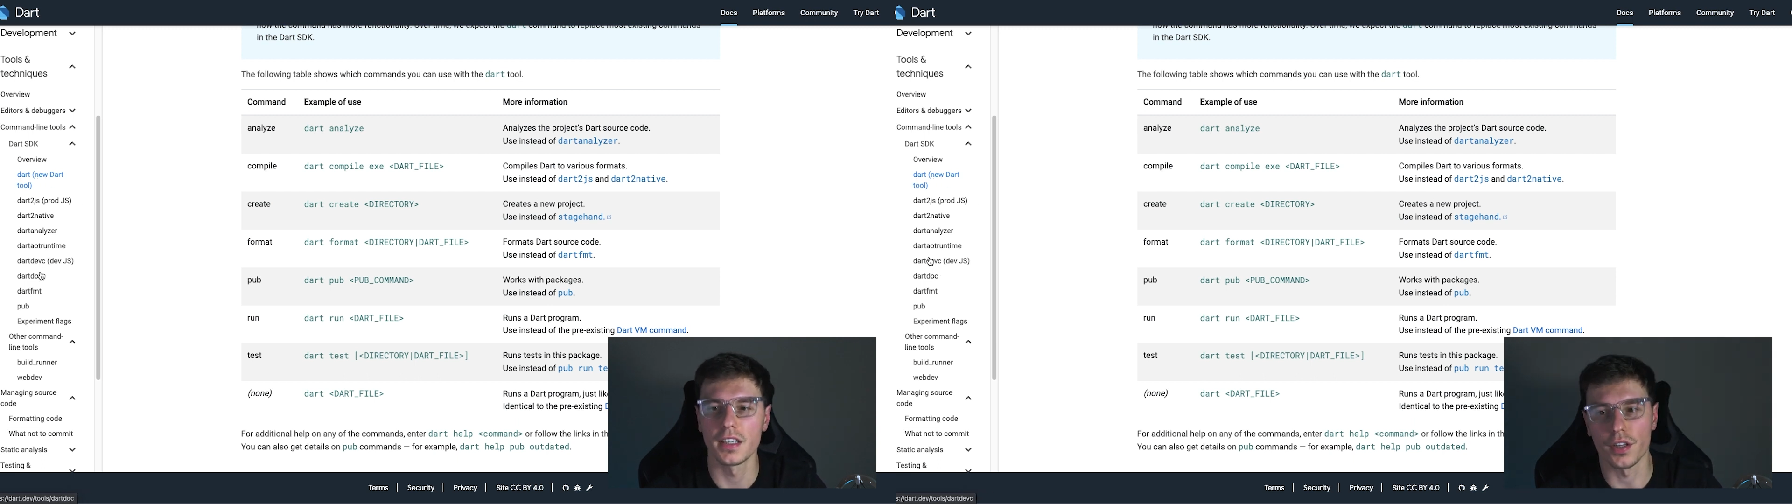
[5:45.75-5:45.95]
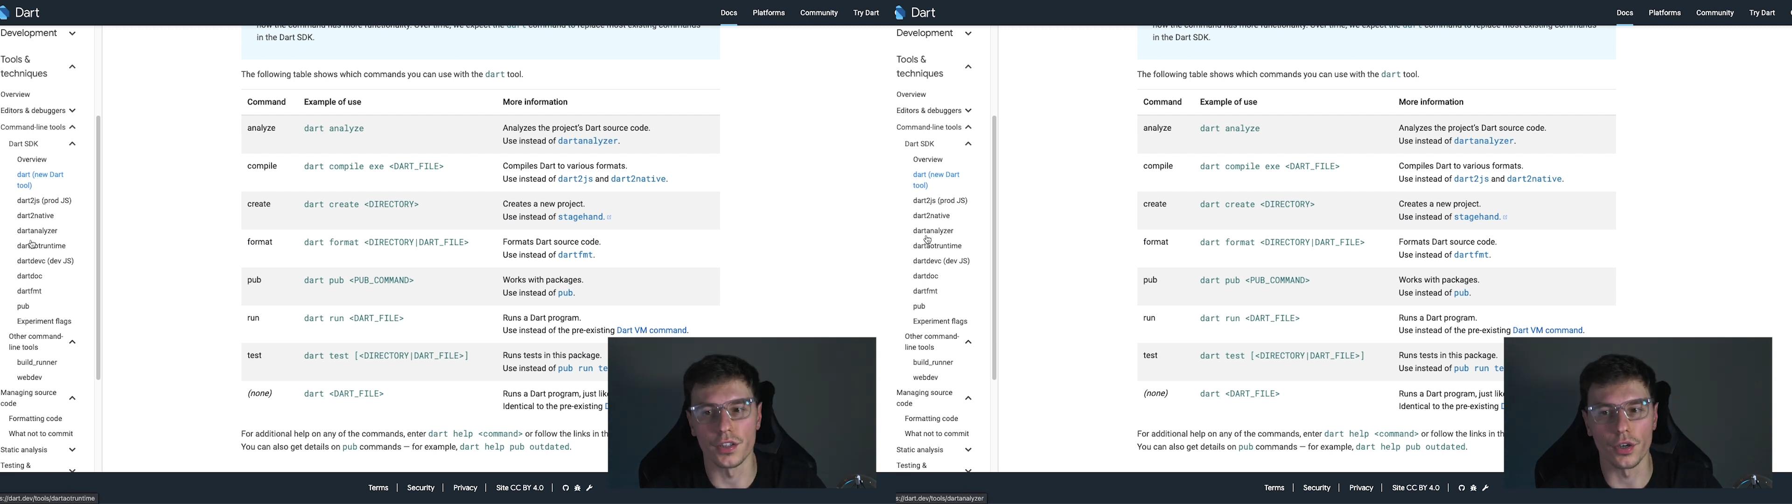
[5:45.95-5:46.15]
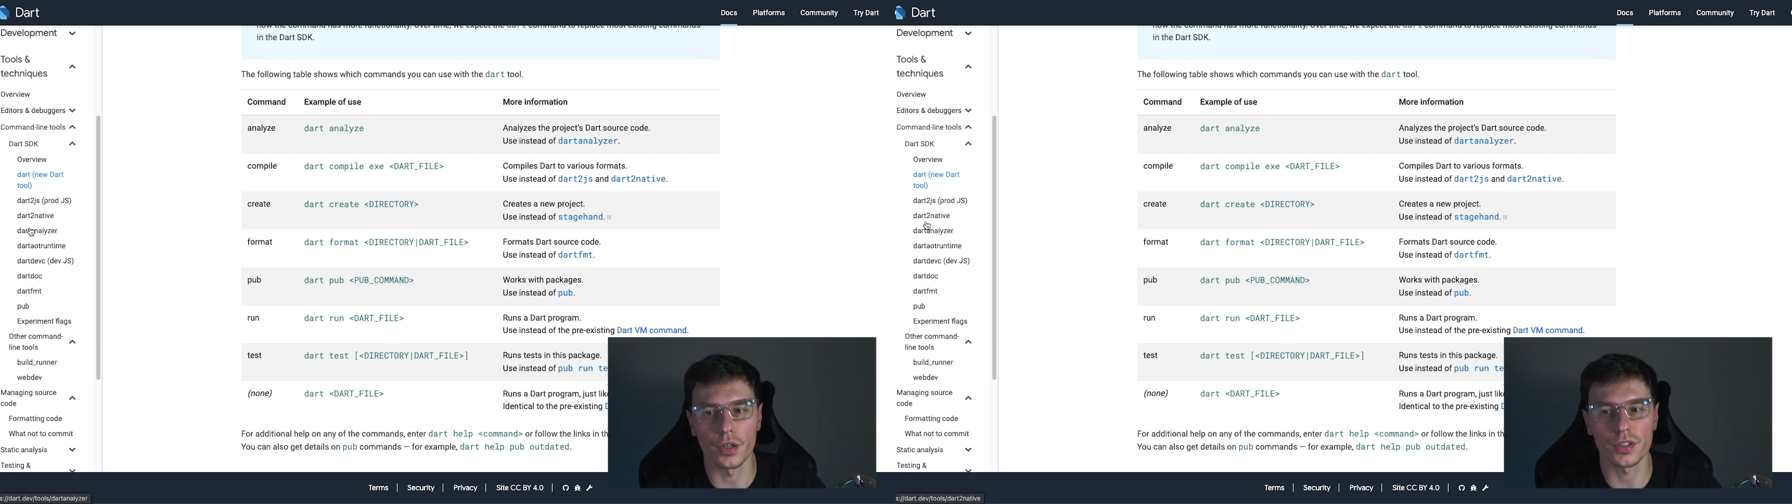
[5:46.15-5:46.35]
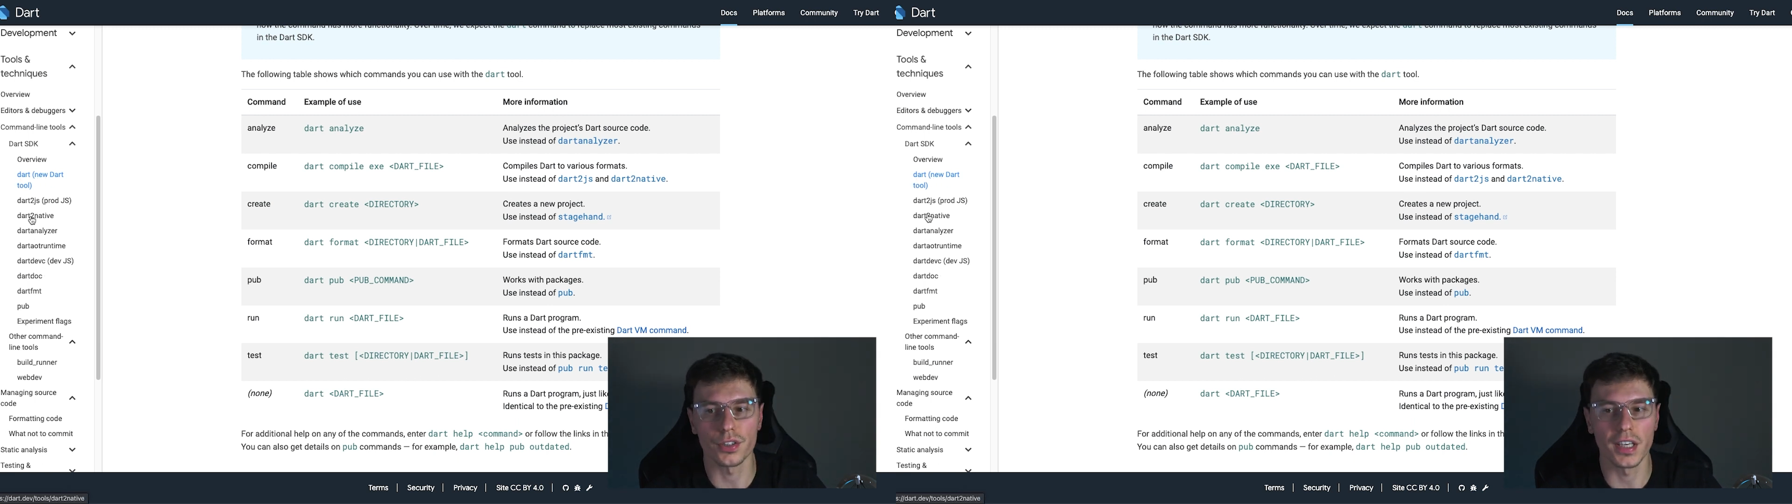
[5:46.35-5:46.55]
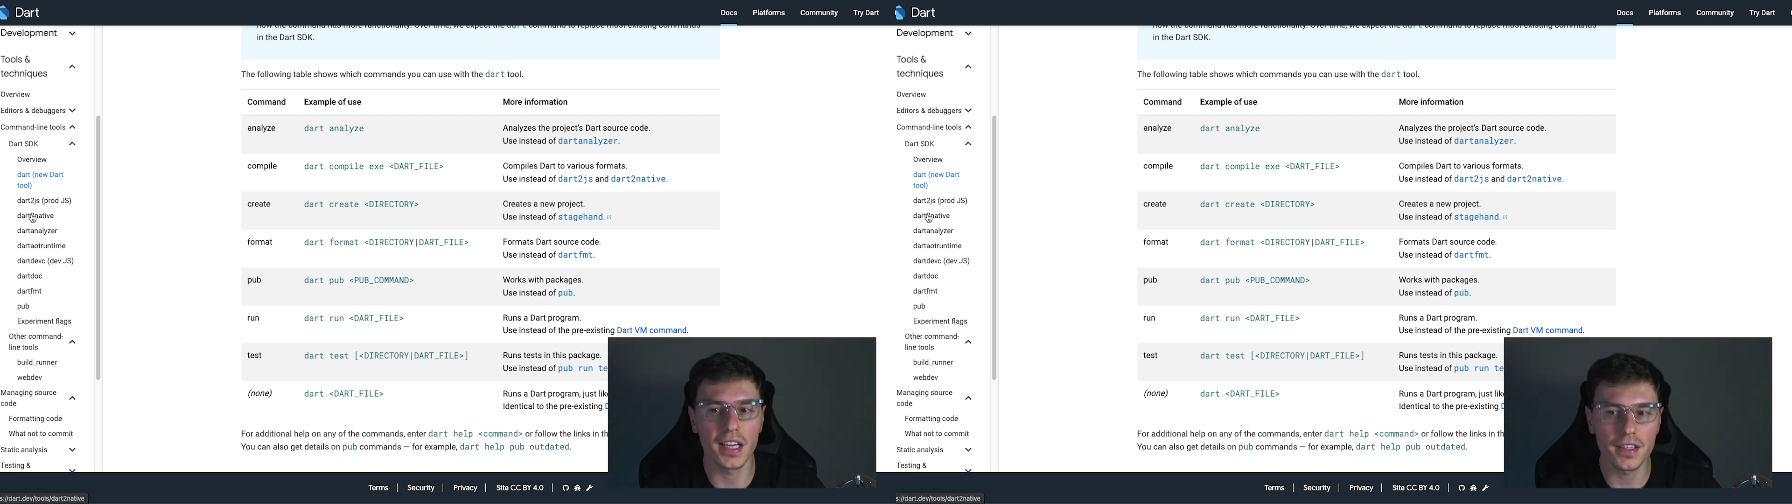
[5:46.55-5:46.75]
the Dart
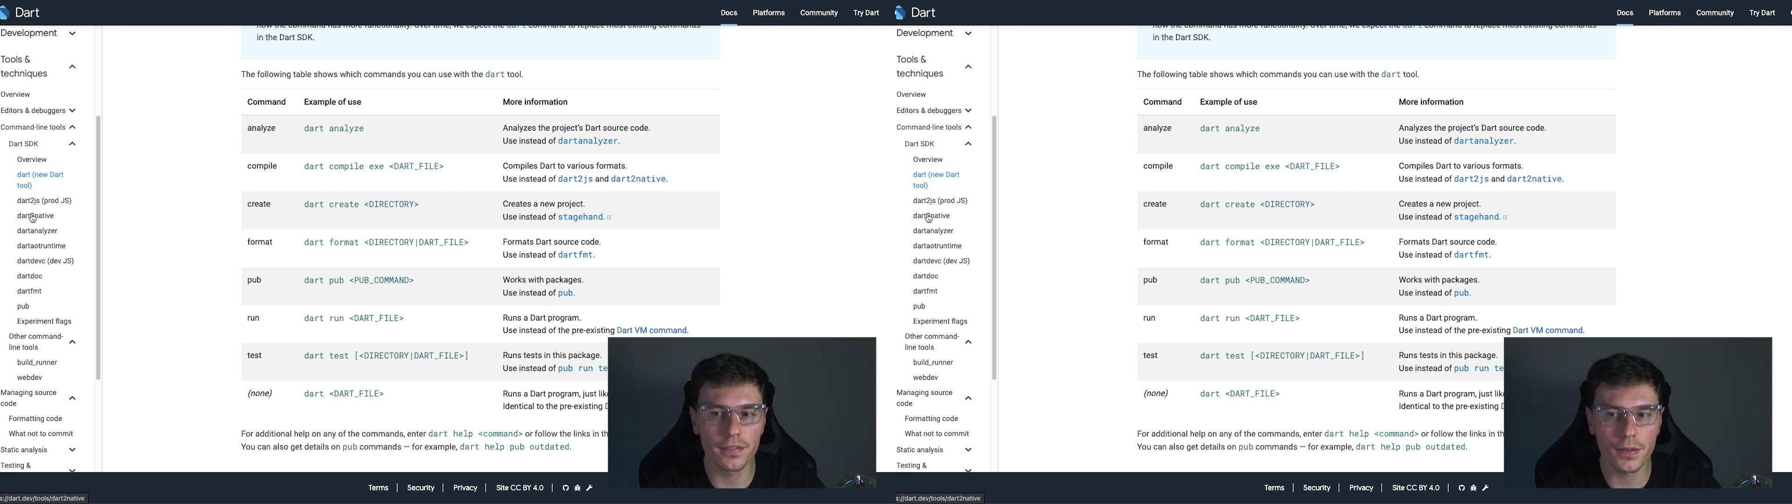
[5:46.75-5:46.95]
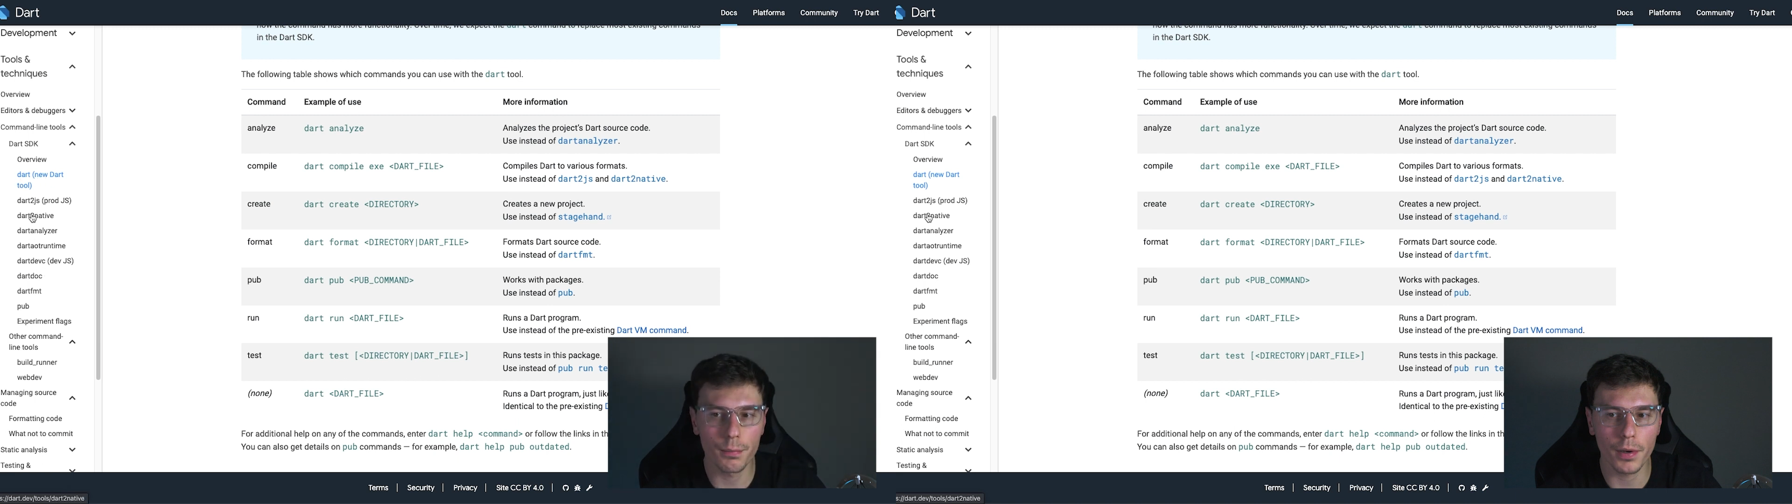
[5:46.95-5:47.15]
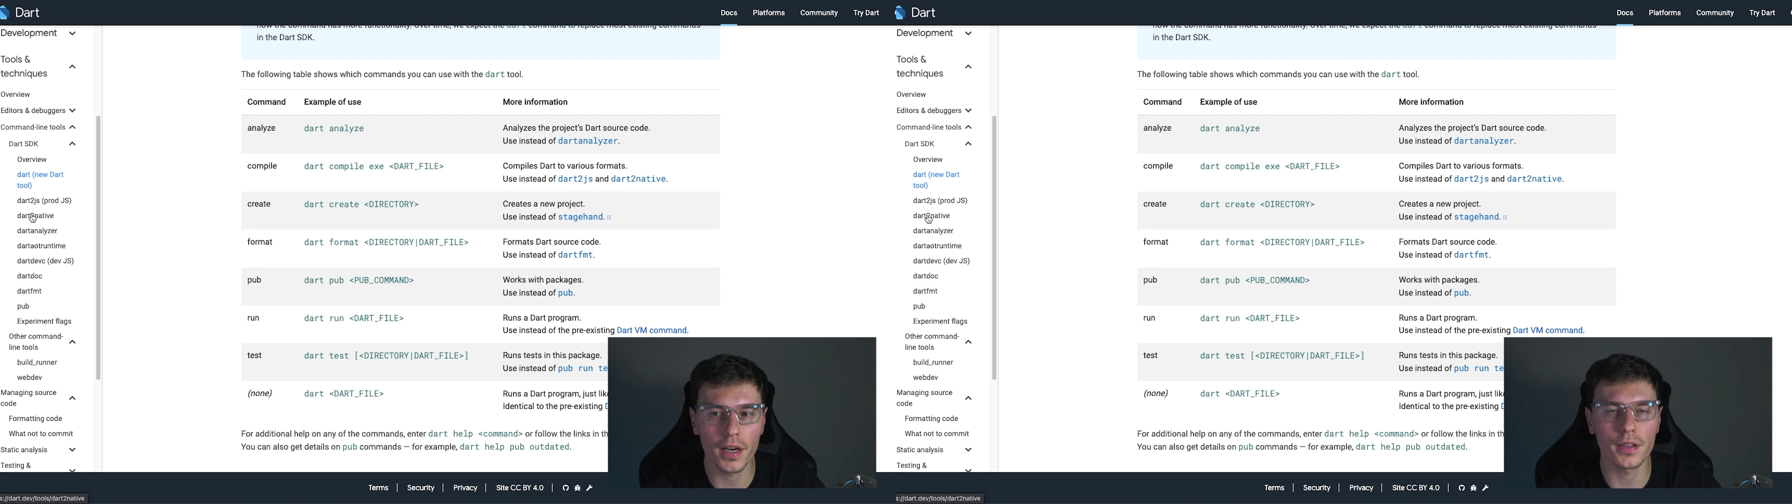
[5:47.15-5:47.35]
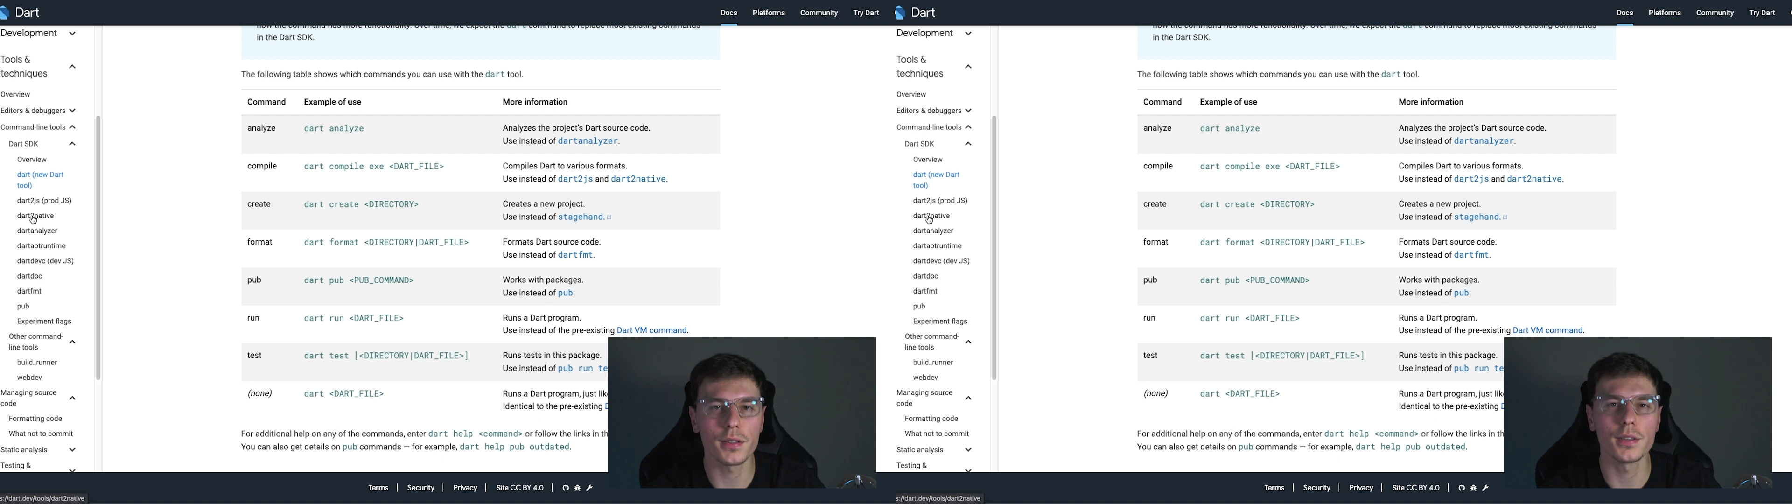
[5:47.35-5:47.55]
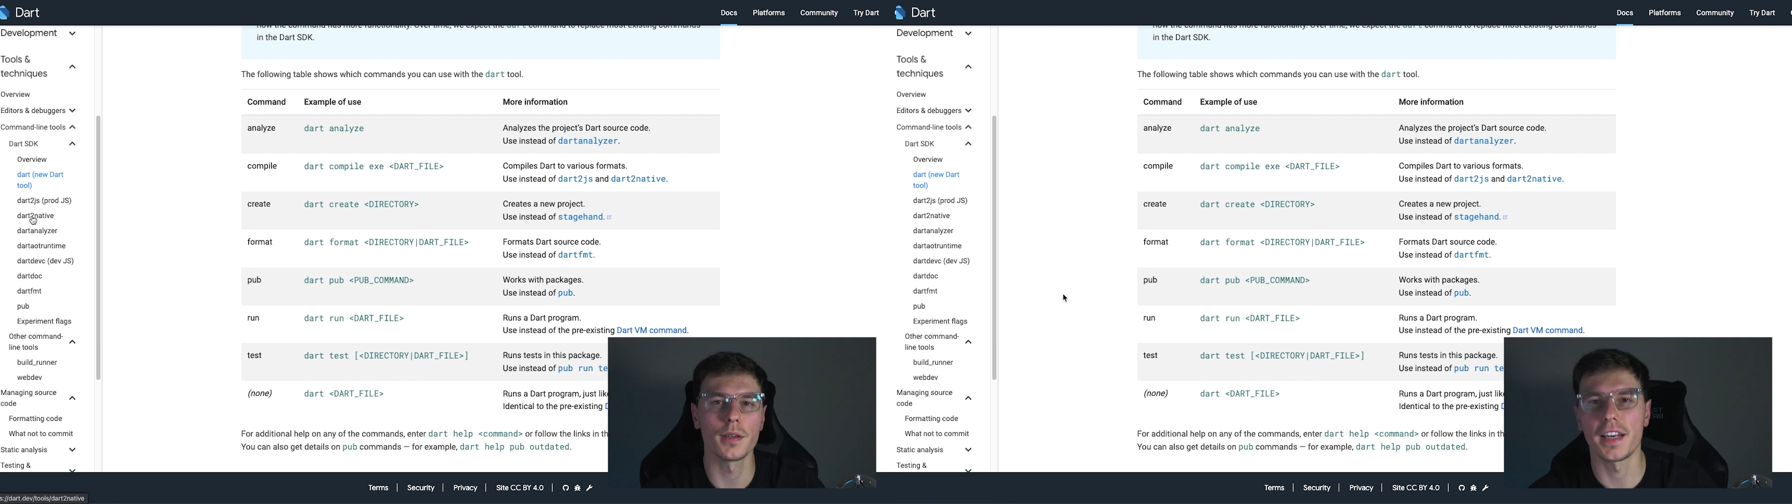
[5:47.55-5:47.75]
native compiler,